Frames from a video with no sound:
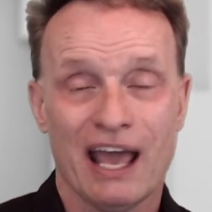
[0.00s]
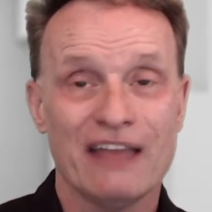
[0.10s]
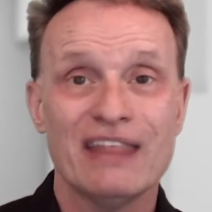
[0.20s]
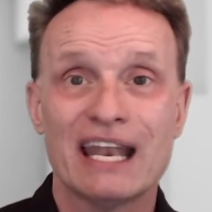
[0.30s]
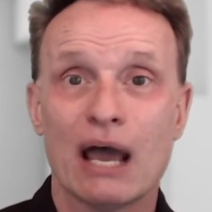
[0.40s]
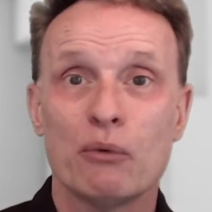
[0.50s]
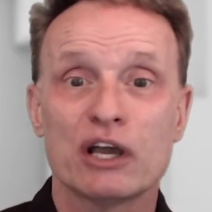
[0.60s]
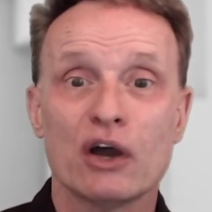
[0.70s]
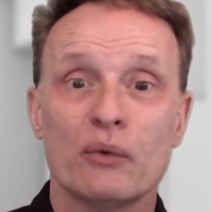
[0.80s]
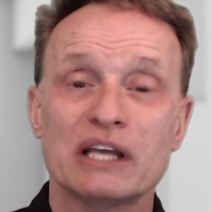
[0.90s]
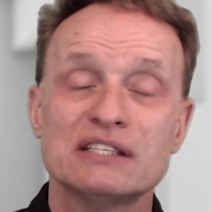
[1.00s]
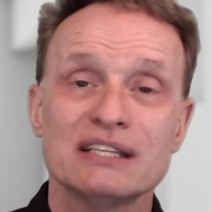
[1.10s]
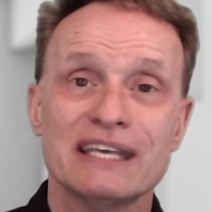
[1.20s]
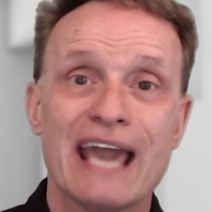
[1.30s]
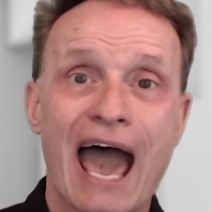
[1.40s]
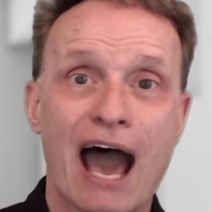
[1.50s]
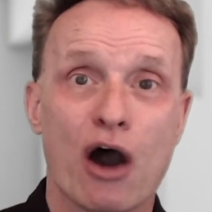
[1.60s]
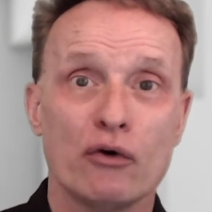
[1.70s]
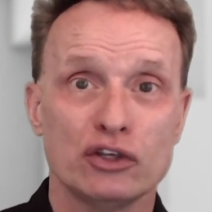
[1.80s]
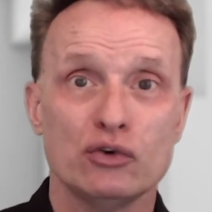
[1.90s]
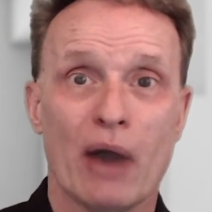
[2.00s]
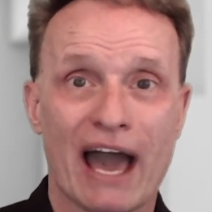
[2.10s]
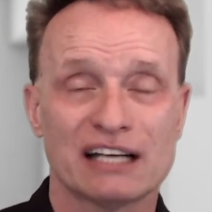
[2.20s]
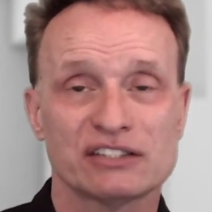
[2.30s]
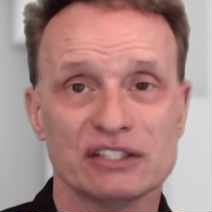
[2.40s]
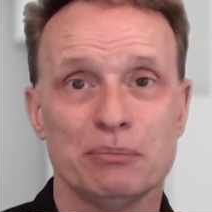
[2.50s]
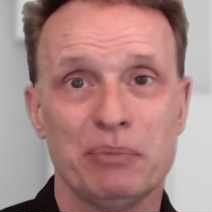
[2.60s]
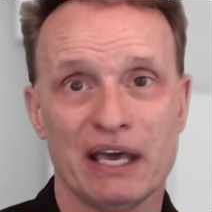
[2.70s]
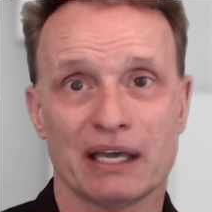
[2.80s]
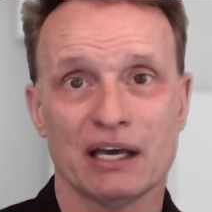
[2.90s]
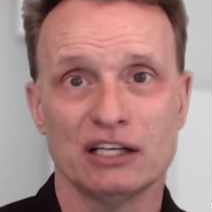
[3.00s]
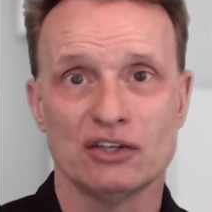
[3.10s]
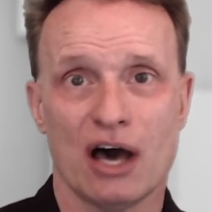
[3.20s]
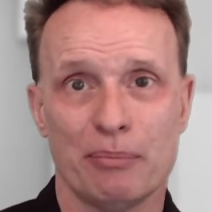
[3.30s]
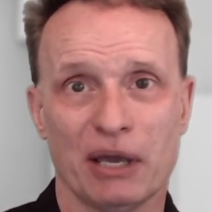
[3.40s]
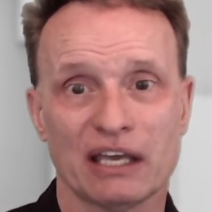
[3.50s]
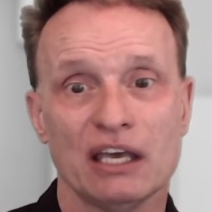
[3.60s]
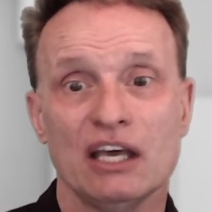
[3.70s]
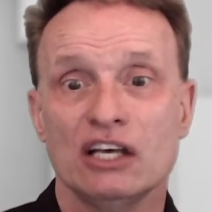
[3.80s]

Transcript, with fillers: And then I would go into the how you actually pick a topic.